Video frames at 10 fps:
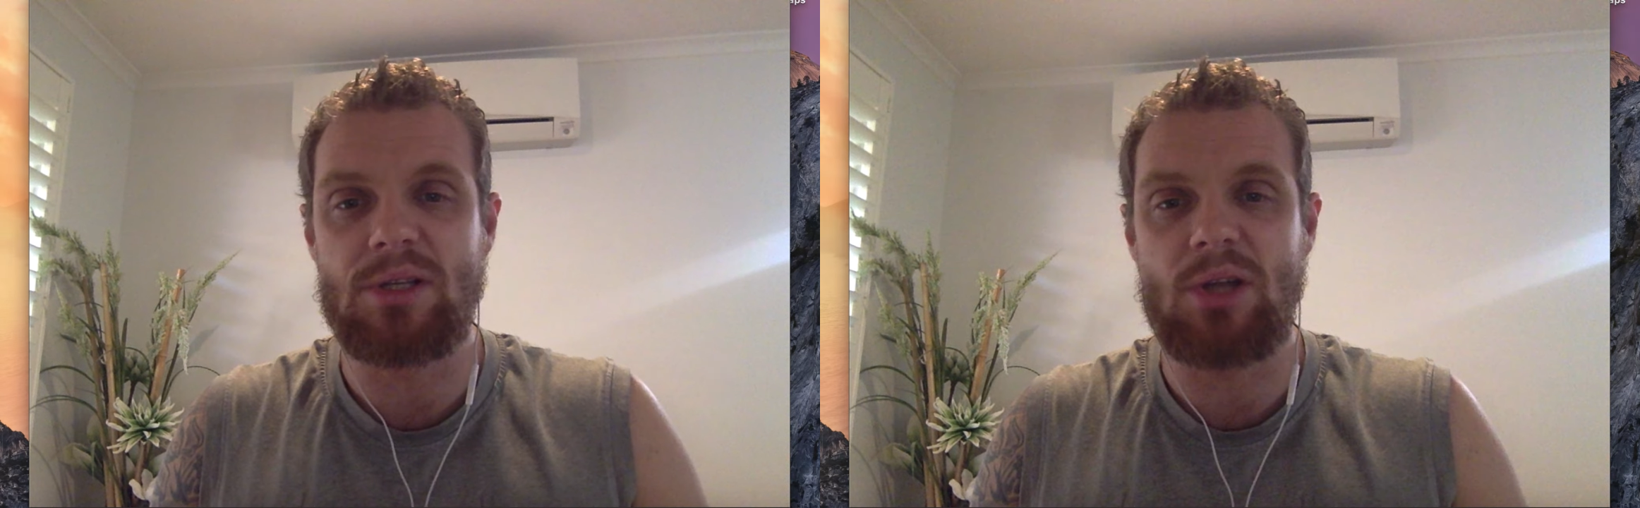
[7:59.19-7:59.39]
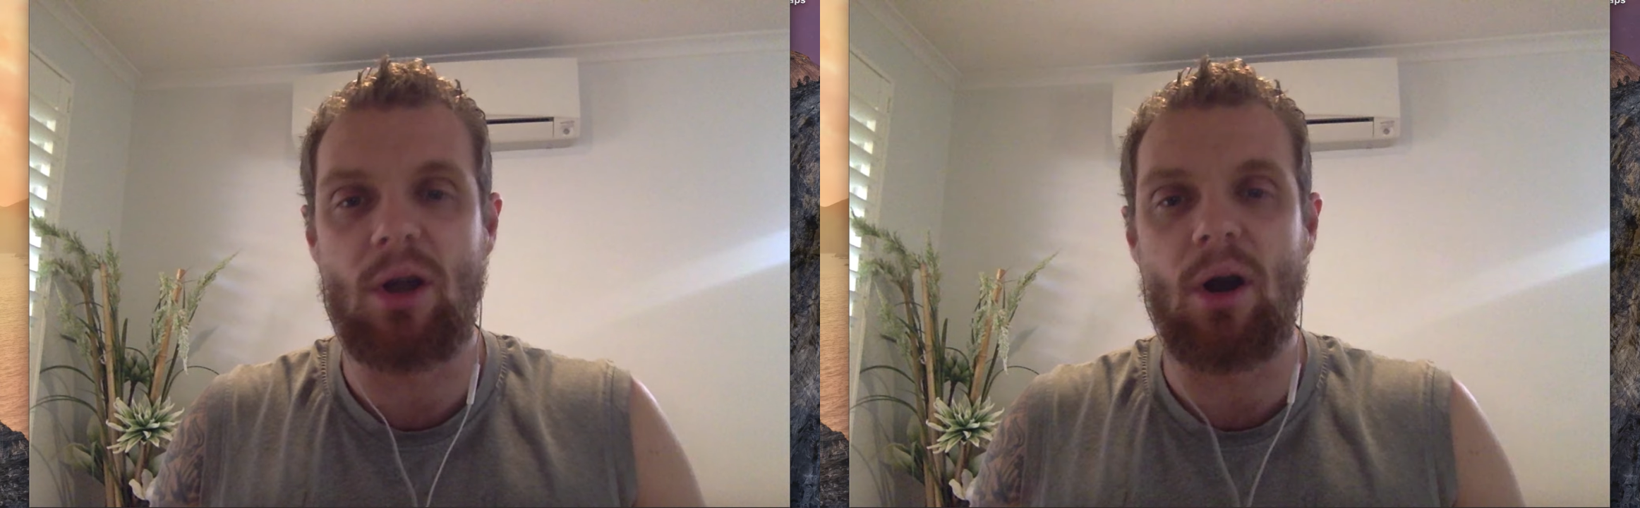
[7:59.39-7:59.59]

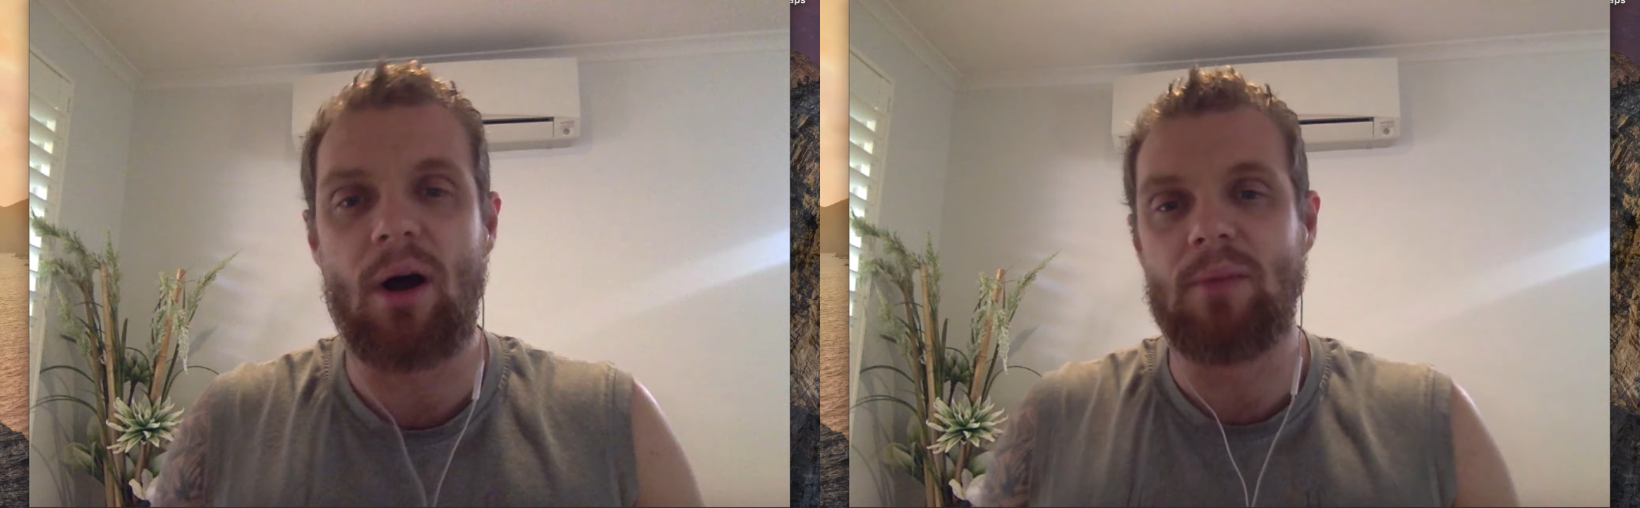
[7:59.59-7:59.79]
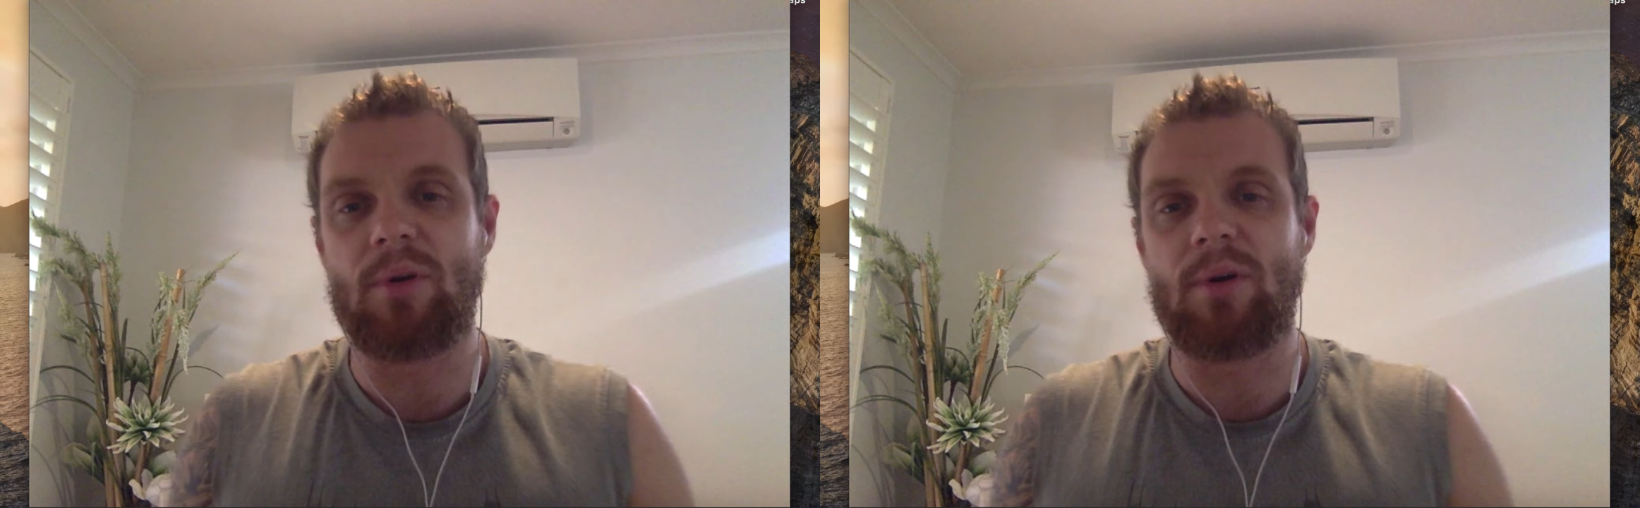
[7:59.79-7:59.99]
guided
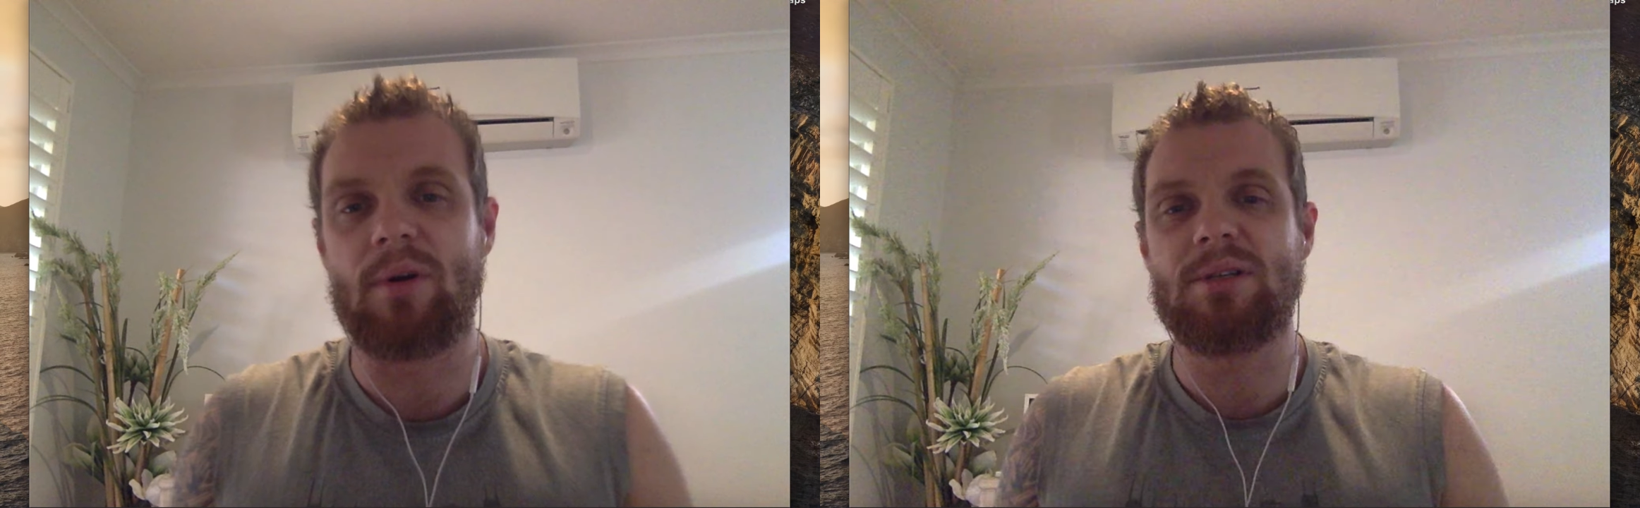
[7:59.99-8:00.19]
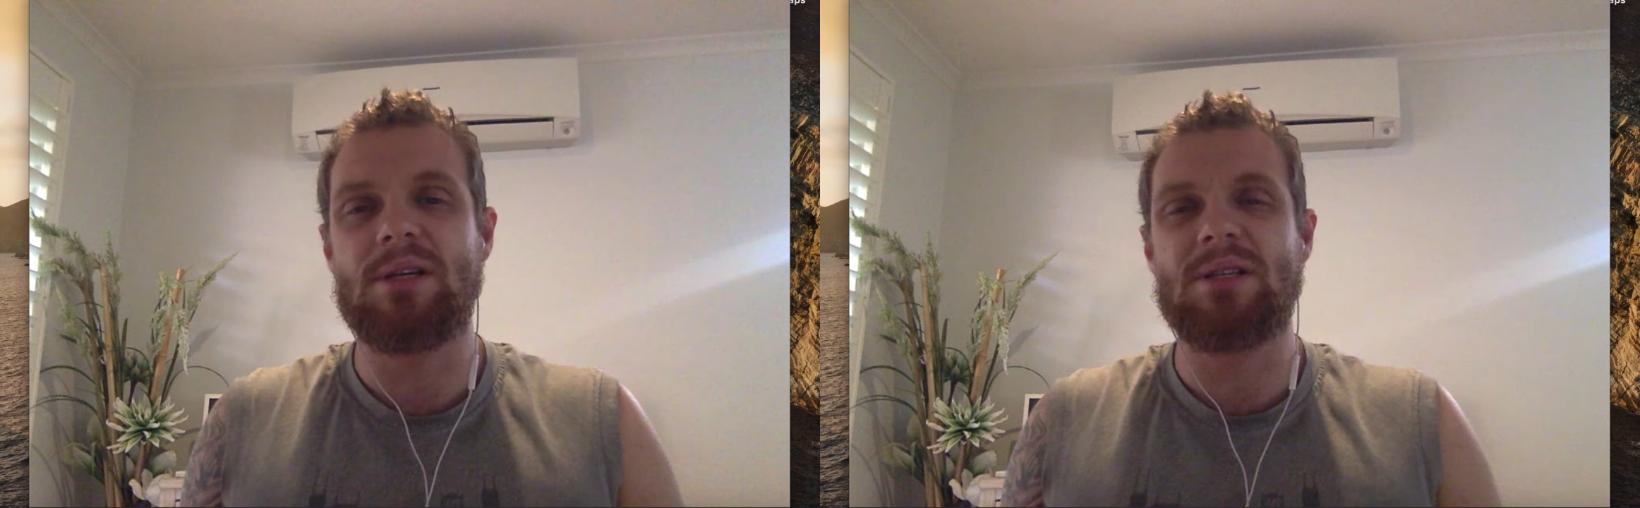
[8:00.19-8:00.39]

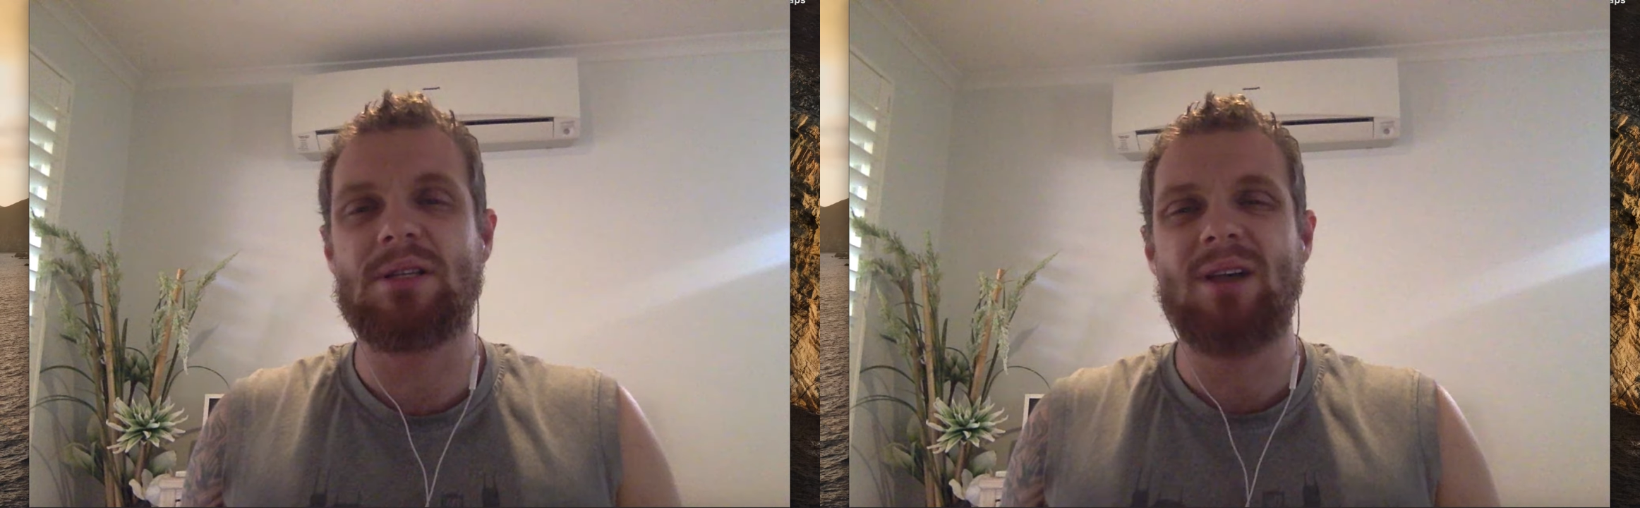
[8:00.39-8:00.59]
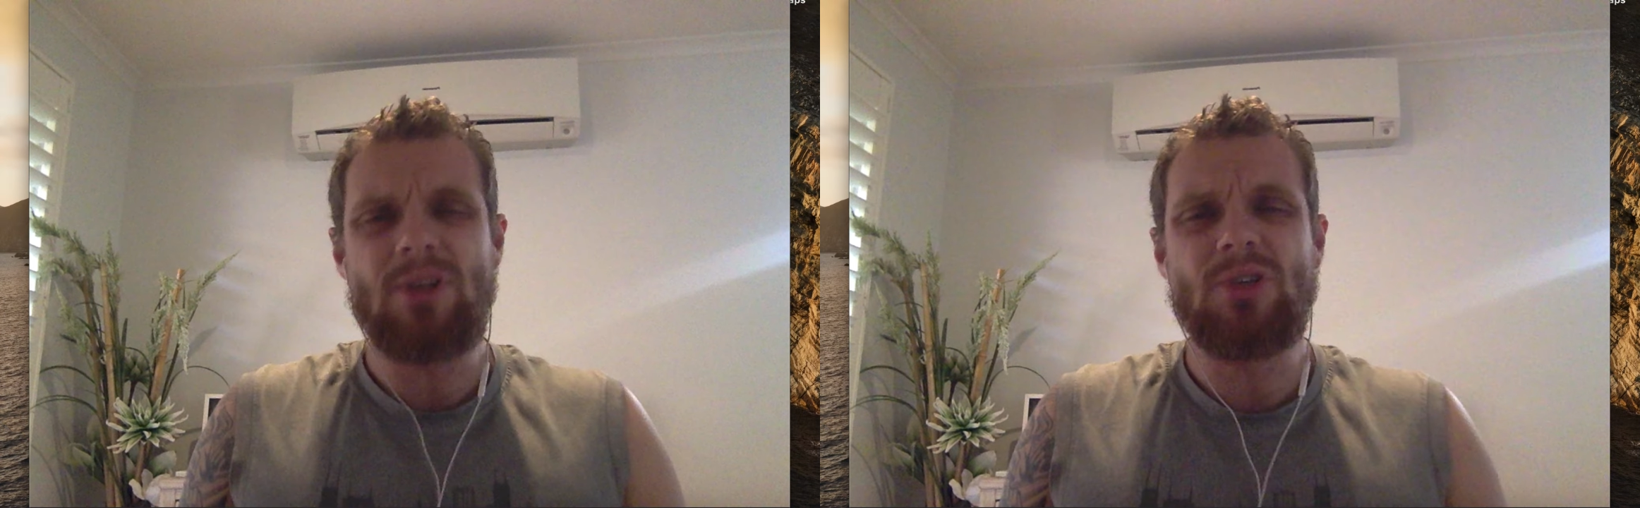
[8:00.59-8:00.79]
process.
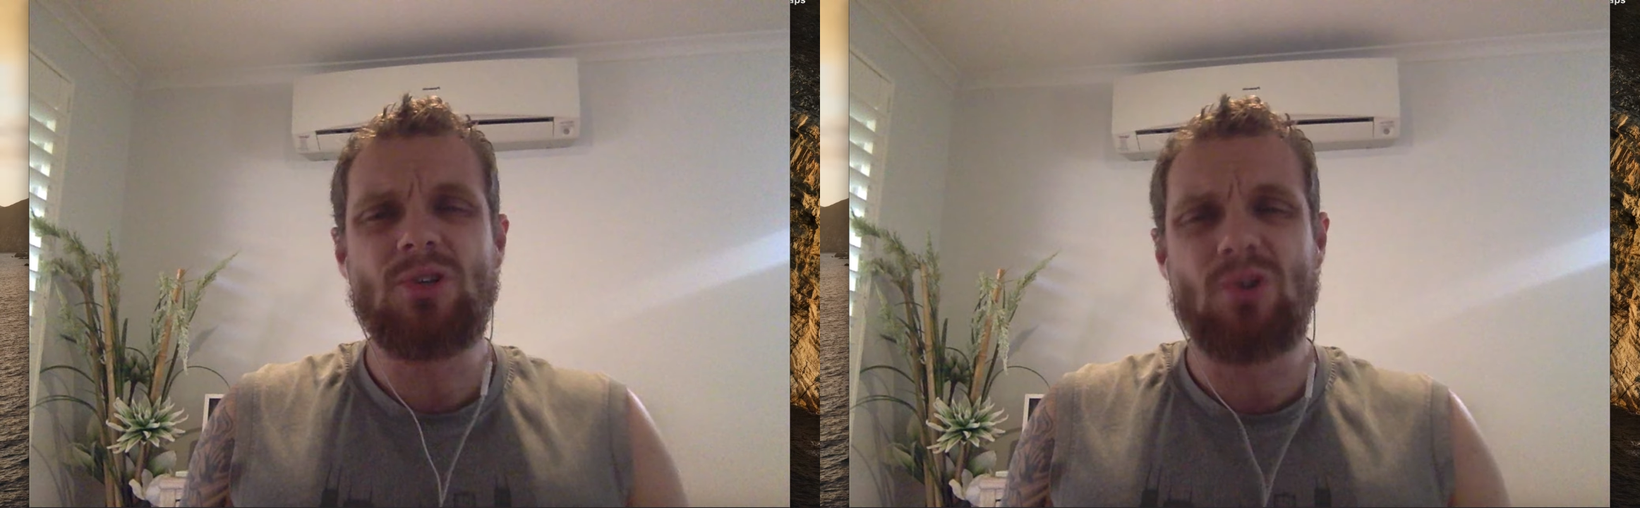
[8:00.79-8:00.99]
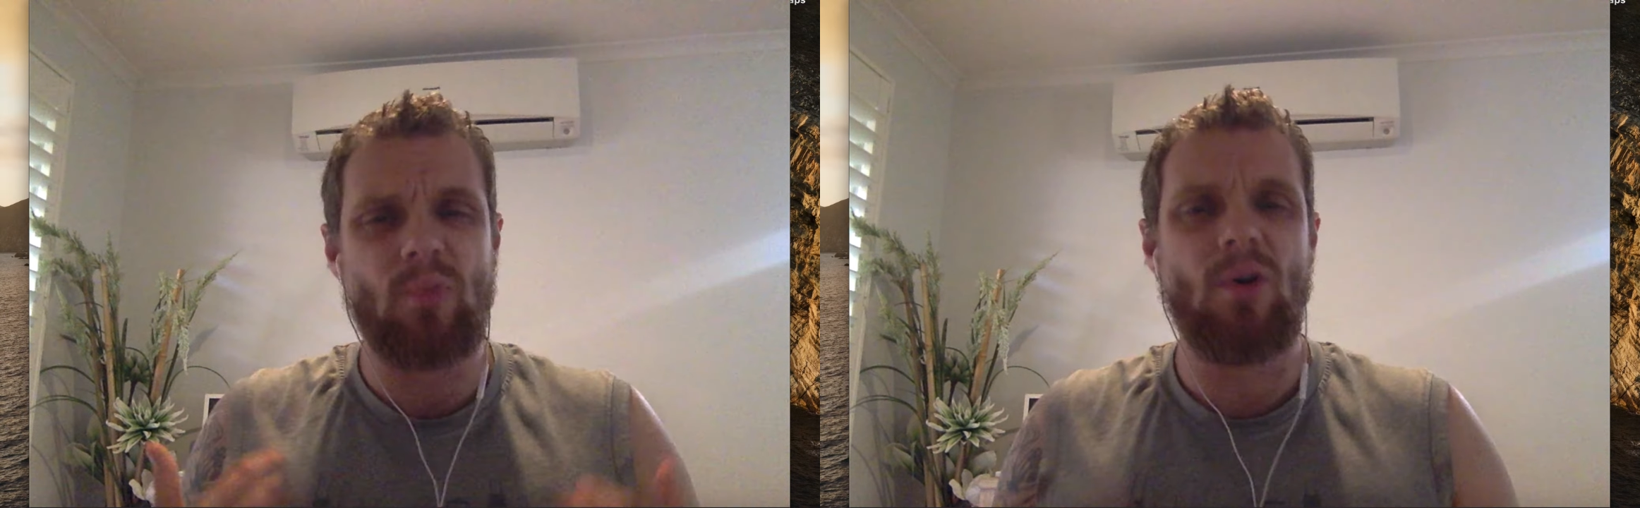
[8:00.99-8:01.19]
We took it pretty